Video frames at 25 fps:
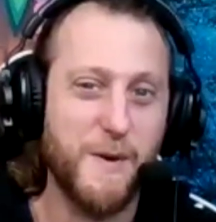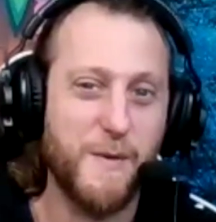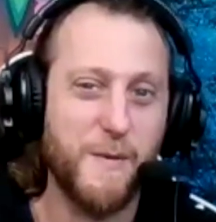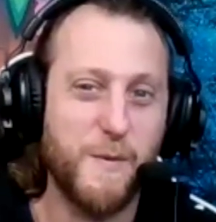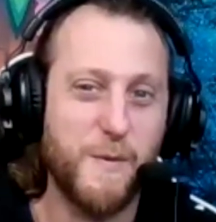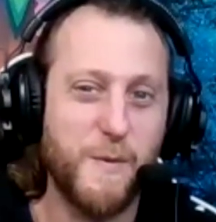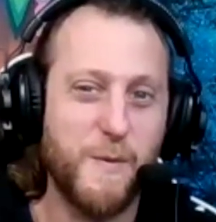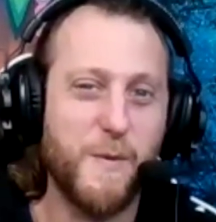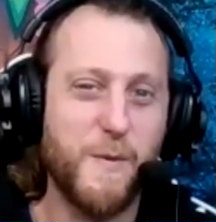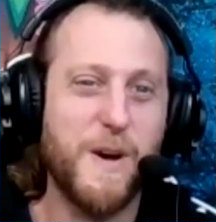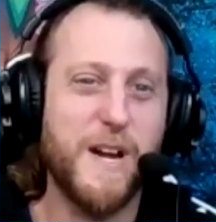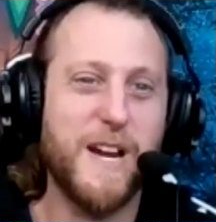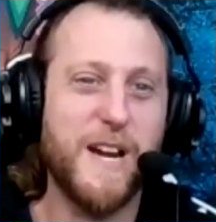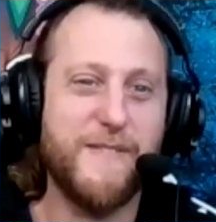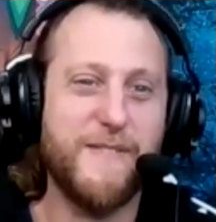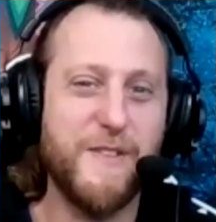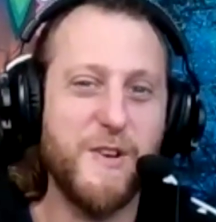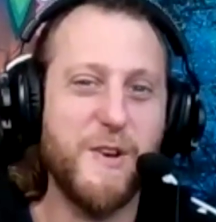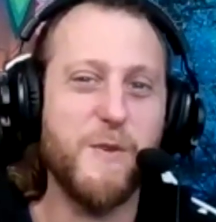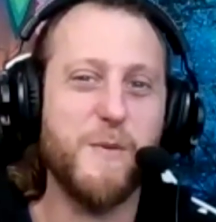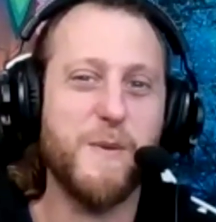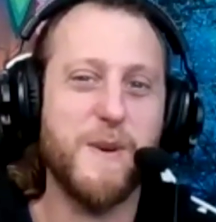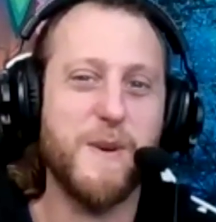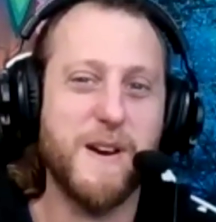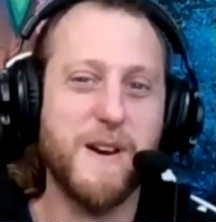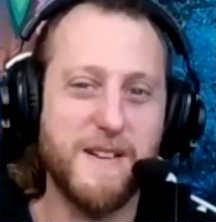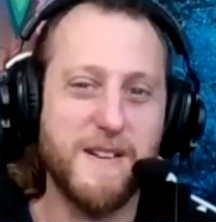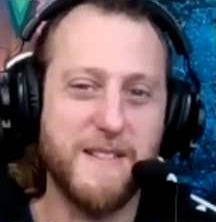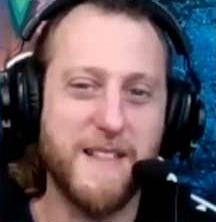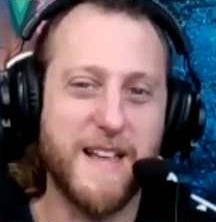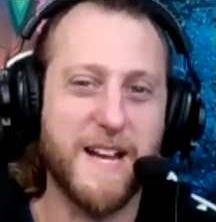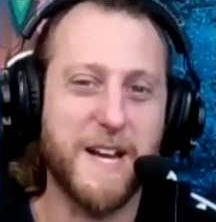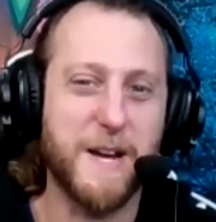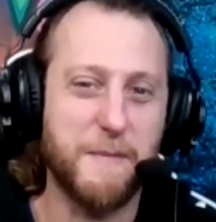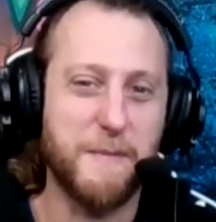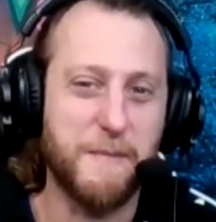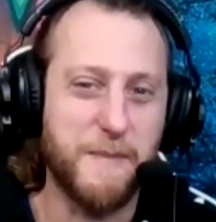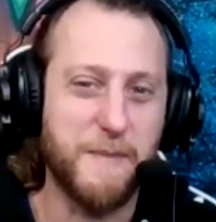What What if you're
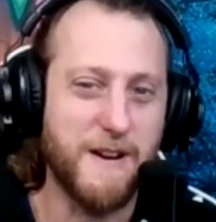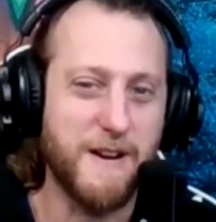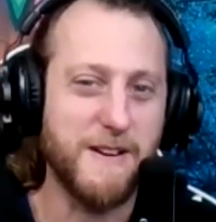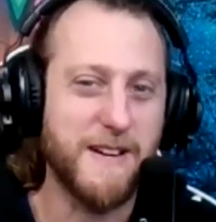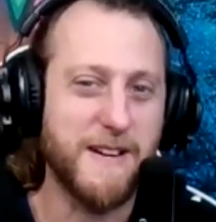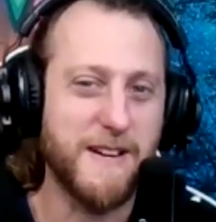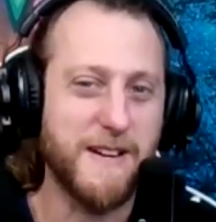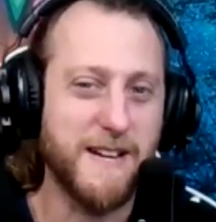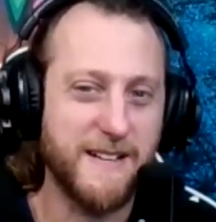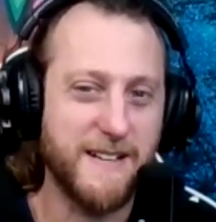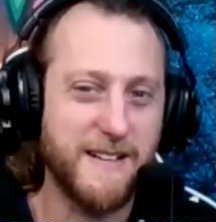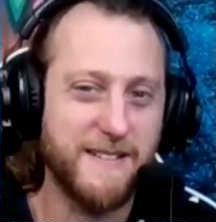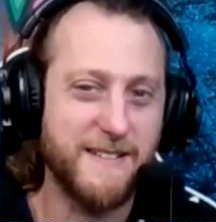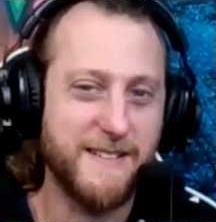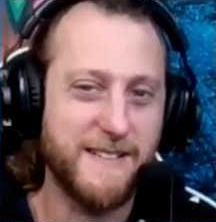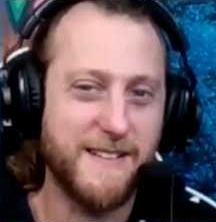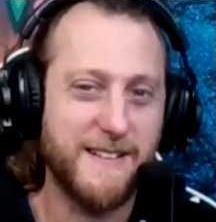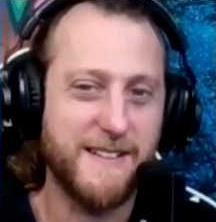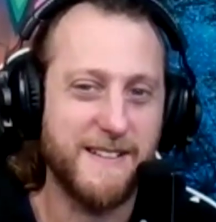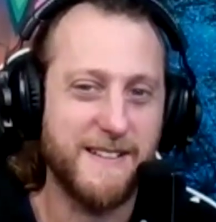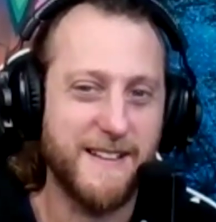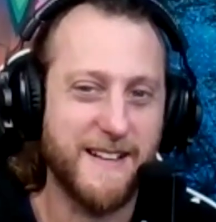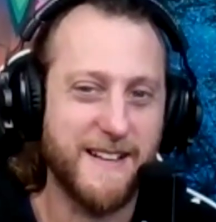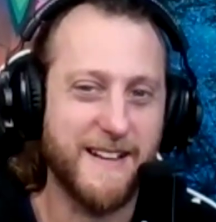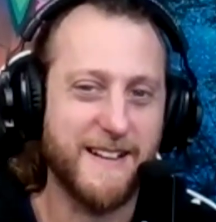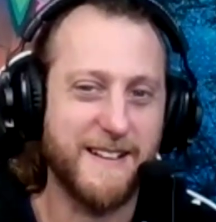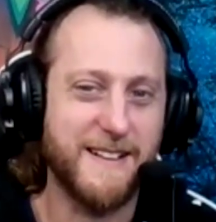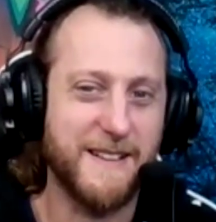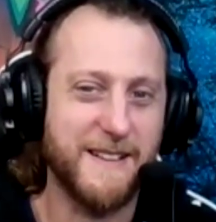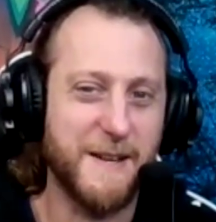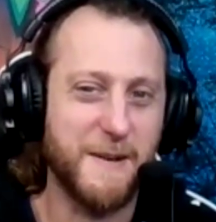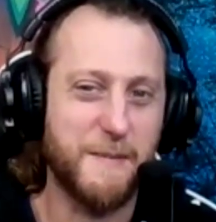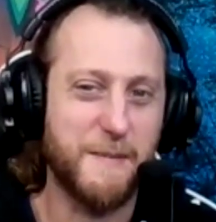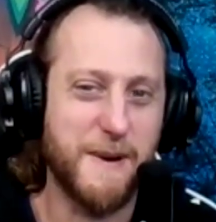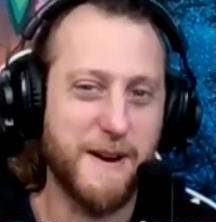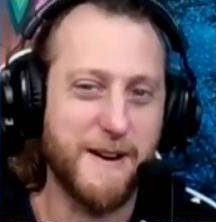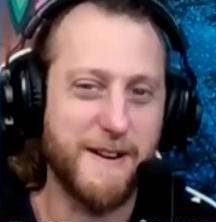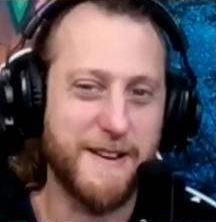wearing like a parka, like
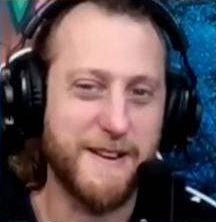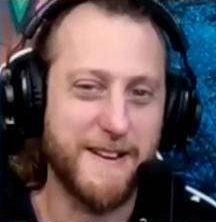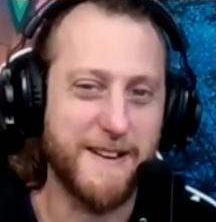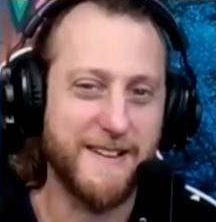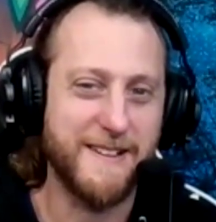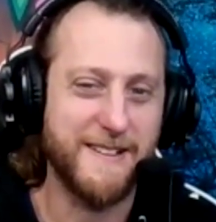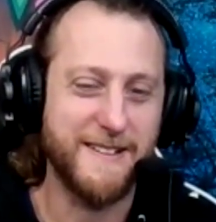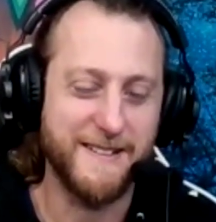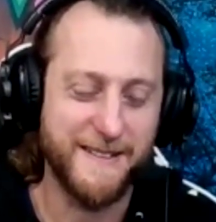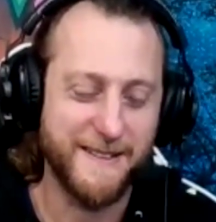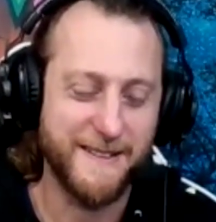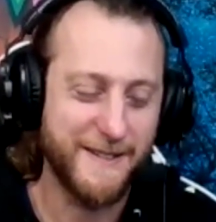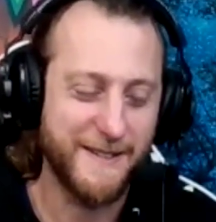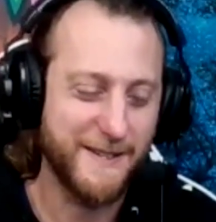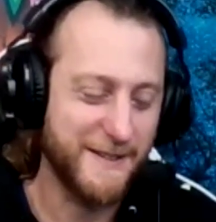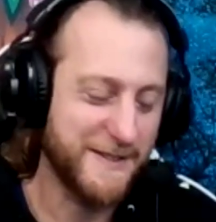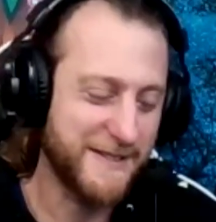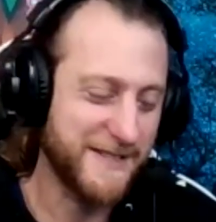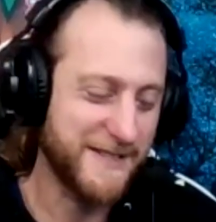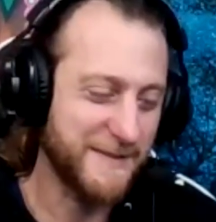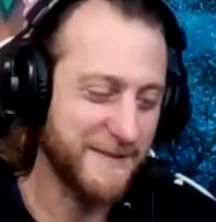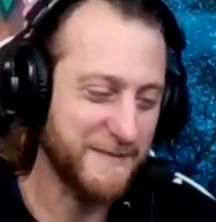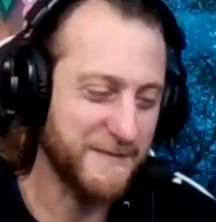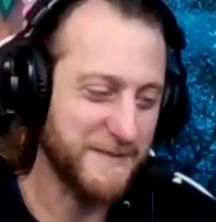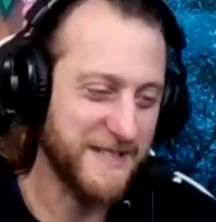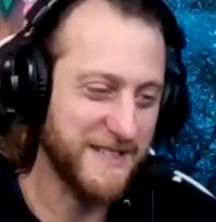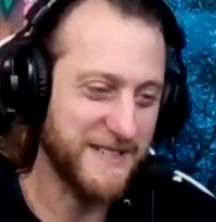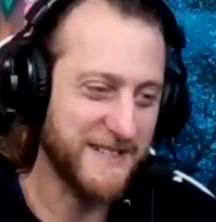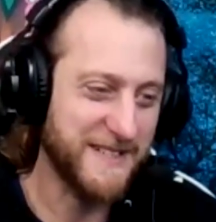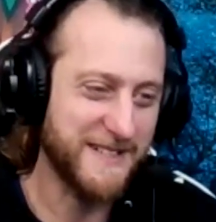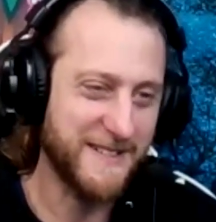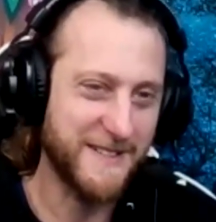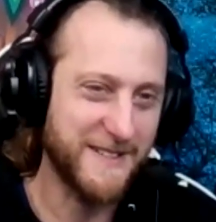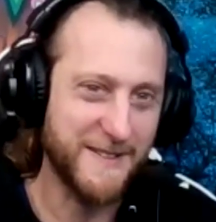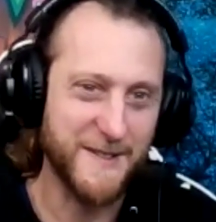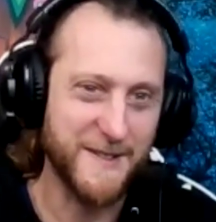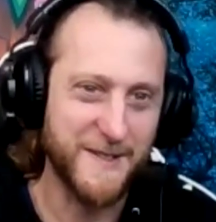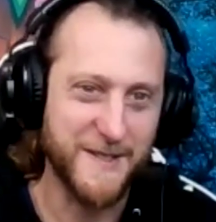a la parka or
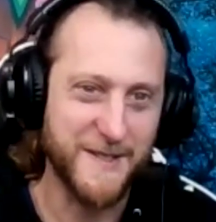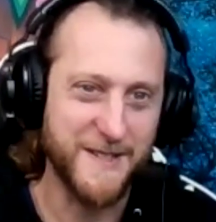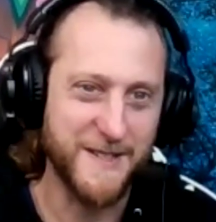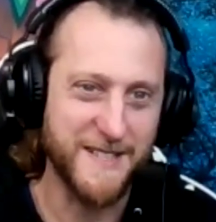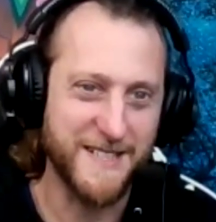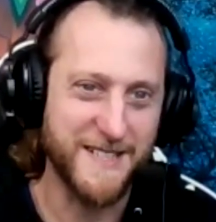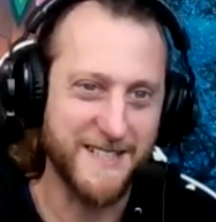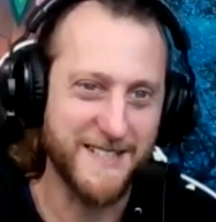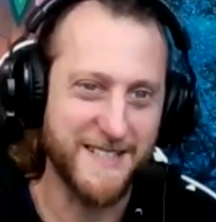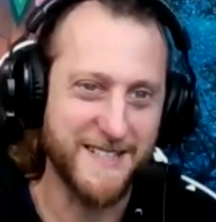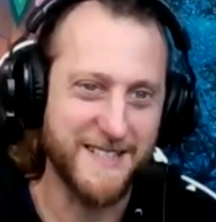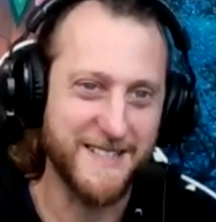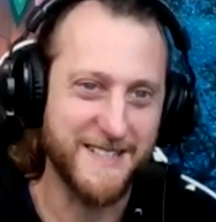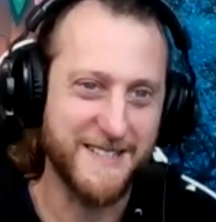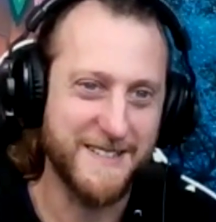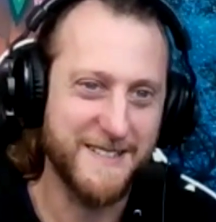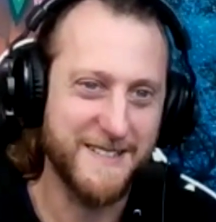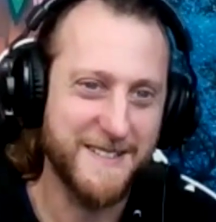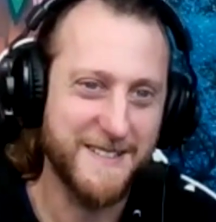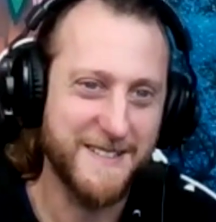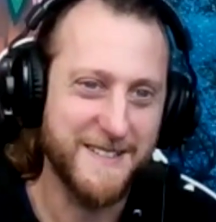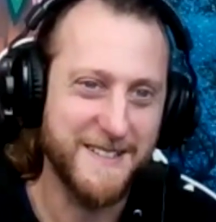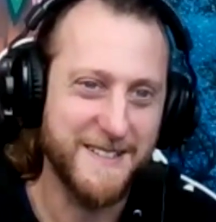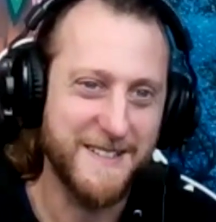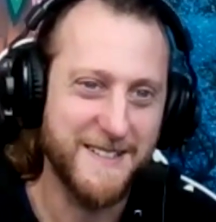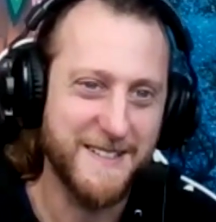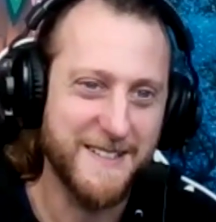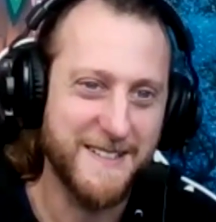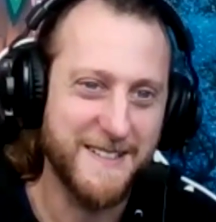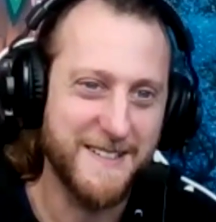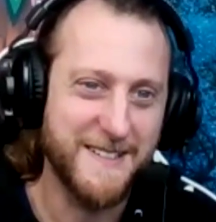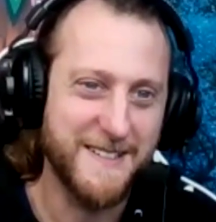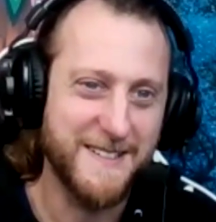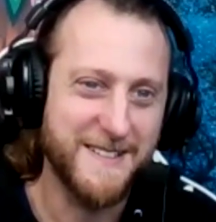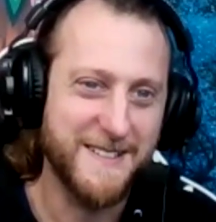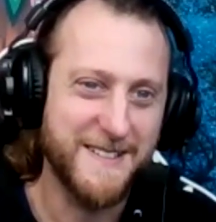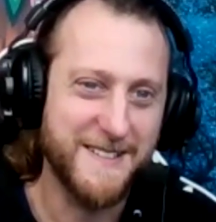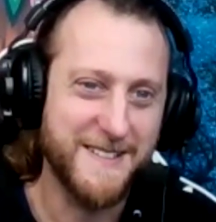something, or a? Uh,
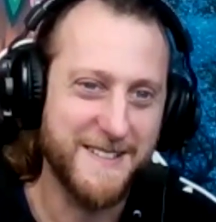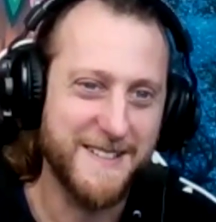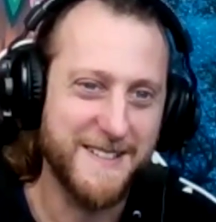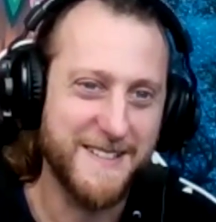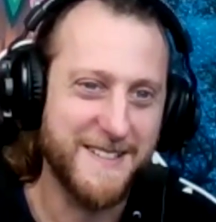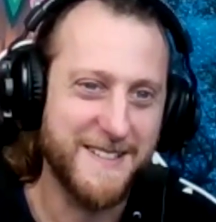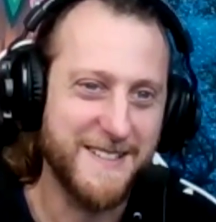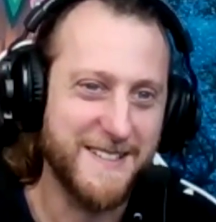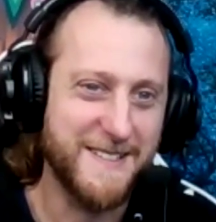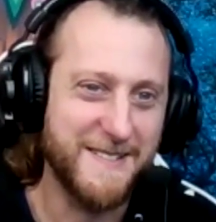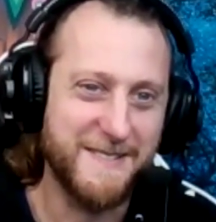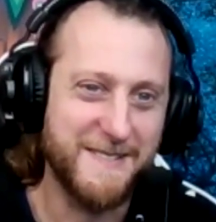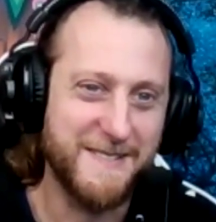mm.